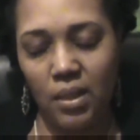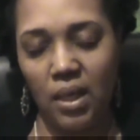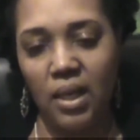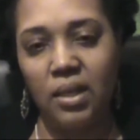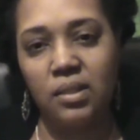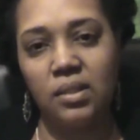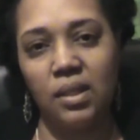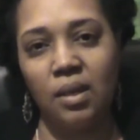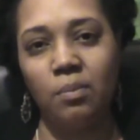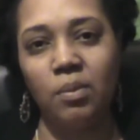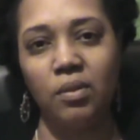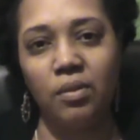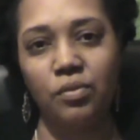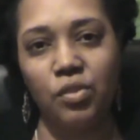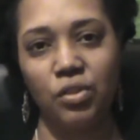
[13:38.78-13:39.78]

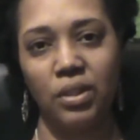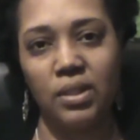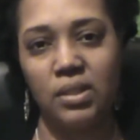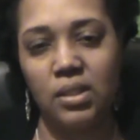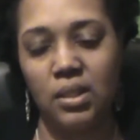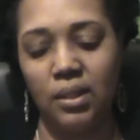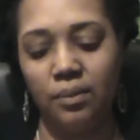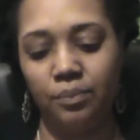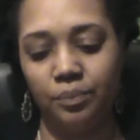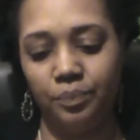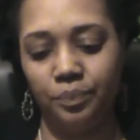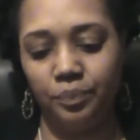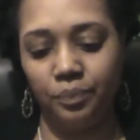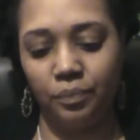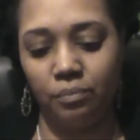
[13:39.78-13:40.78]
example of trusting
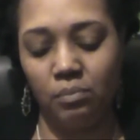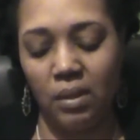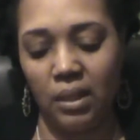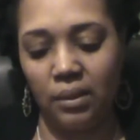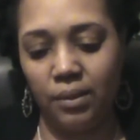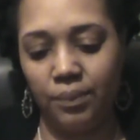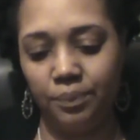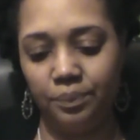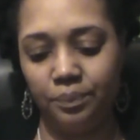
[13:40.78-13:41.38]
Mother.